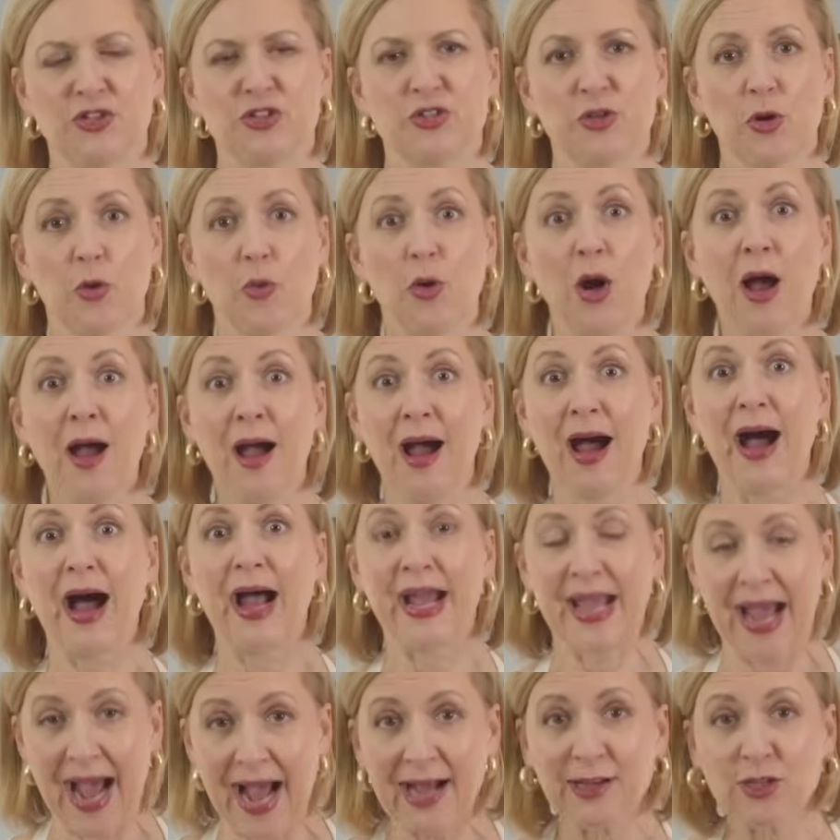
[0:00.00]
So
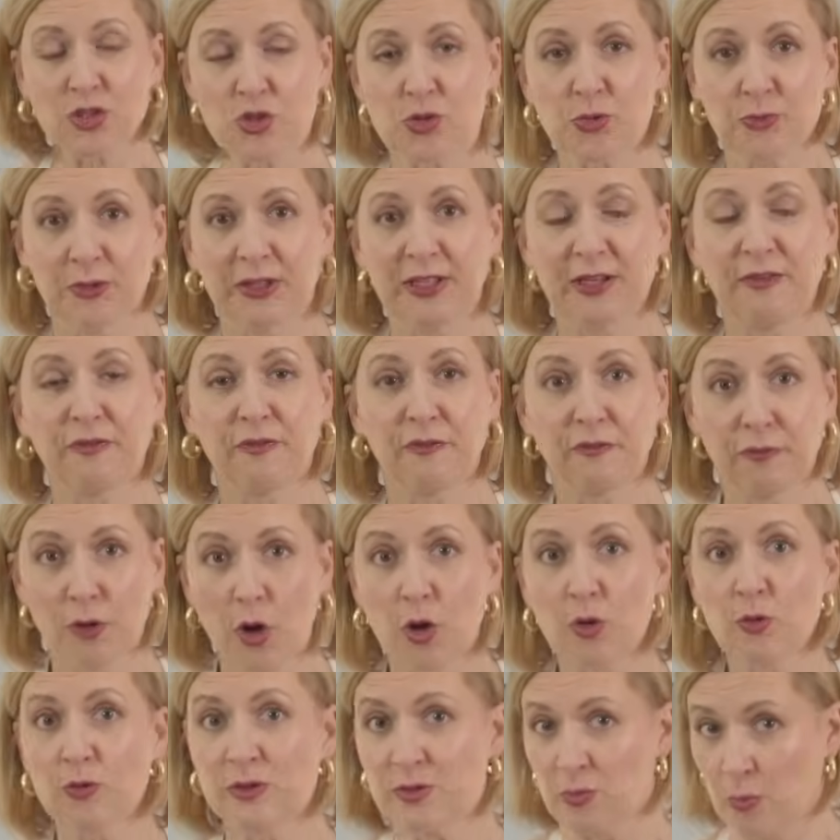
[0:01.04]
I actually
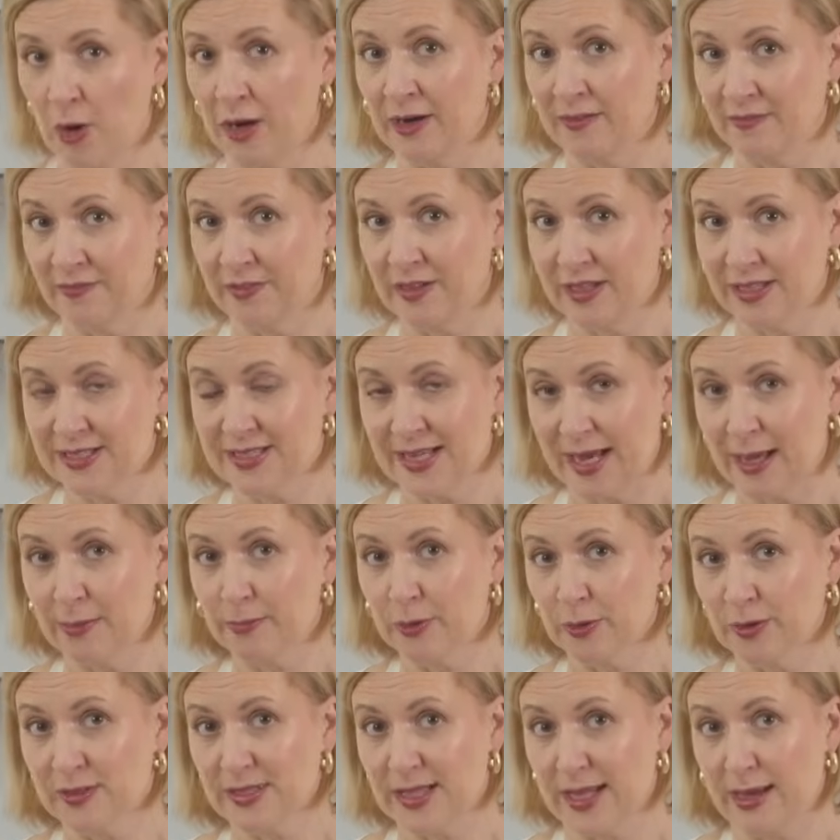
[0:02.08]
froze one of the
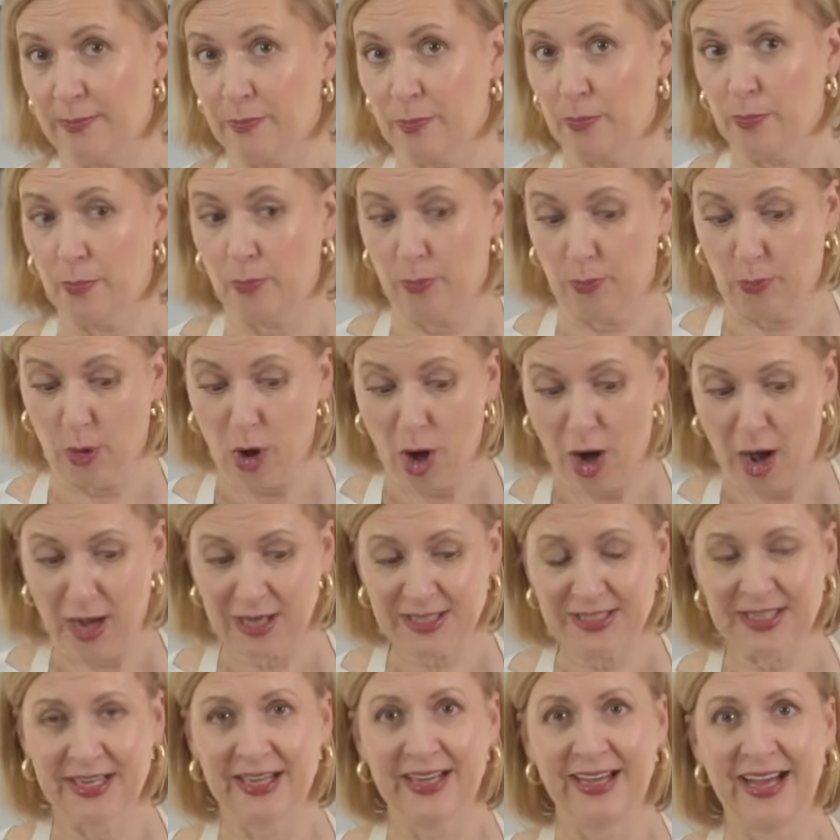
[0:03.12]
samples they brought